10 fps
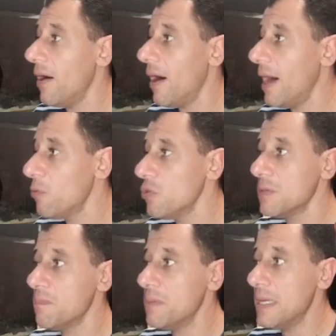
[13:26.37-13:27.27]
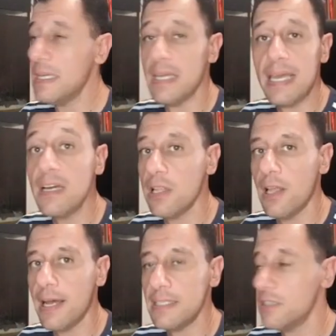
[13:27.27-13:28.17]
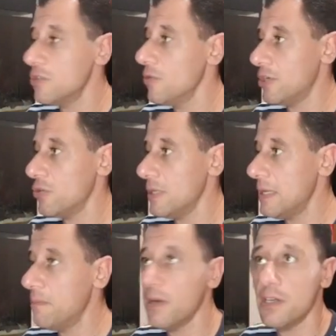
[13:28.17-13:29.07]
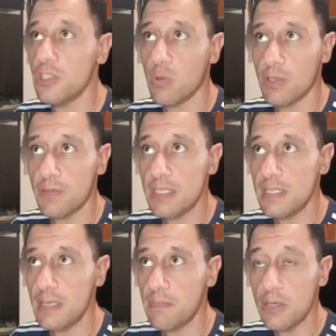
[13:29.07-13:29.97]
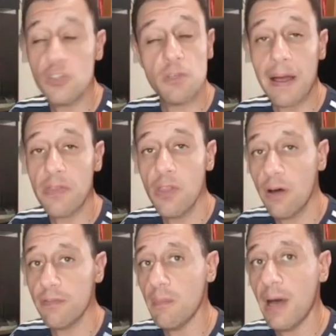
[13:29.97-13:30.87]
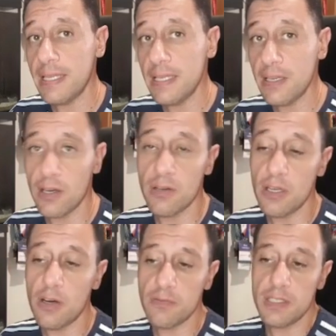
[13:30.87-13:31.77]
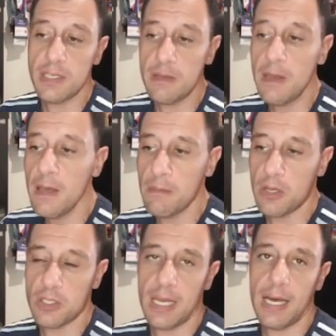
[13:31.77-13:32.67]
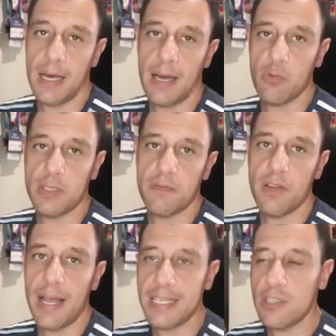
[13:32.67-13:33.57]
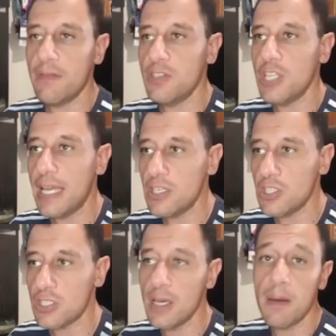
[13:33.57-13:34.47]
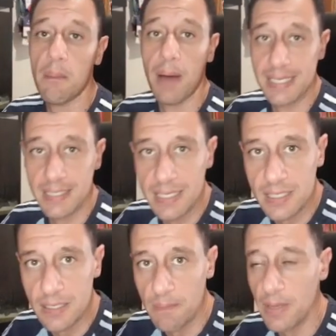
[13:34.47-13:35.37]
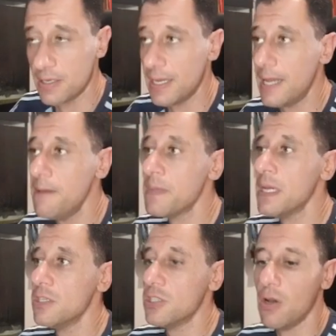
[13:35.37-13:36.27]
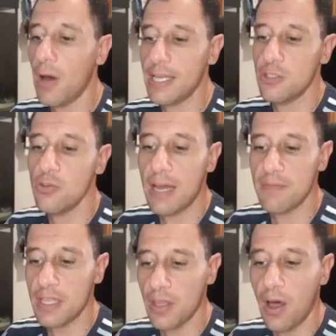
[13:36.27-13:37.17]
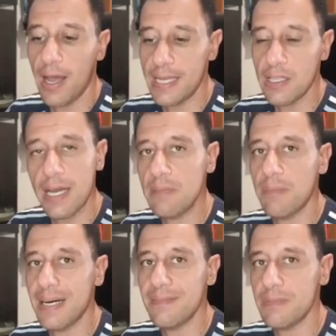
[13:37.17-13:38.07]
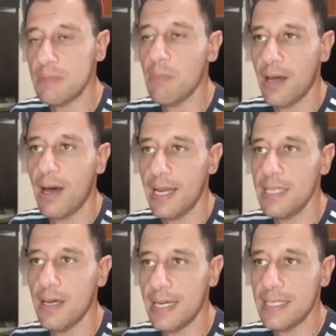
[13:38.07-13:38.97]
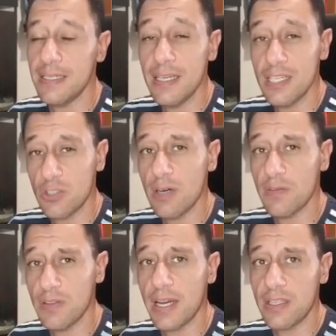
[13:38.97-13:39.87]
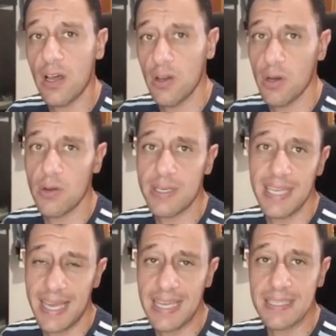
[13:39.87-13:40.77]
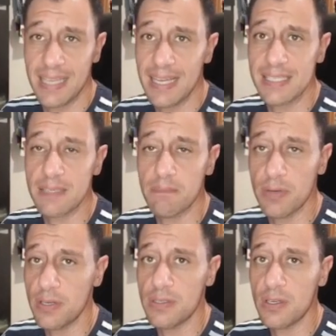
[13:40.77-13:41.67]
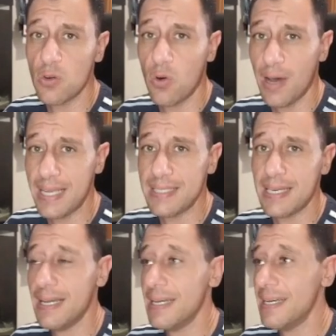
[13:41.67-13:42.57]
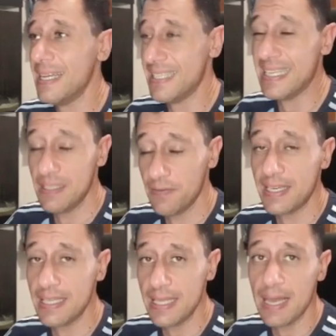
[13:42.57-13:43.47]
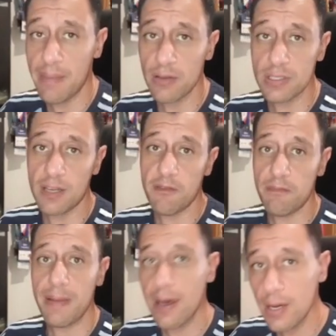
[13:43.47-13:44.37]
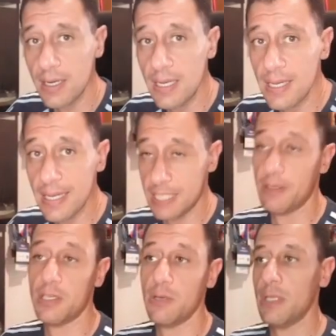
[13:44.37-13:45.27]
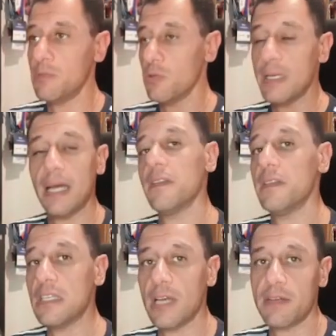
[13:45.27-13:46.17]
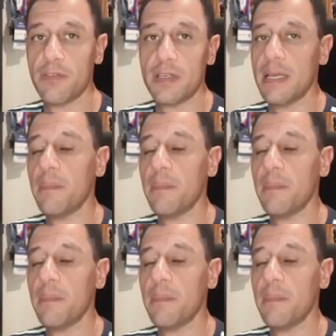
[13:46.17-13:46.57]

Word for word: I would be inclined to actually purchase one of these C P Us, but not for mining only, obviously, because I, I would have liked to have changed my system, okay? So I do have an i nine, but my i nine twelve nine hundred K does burn quite a significant amount of power, especially when I'm doing other things like, for example,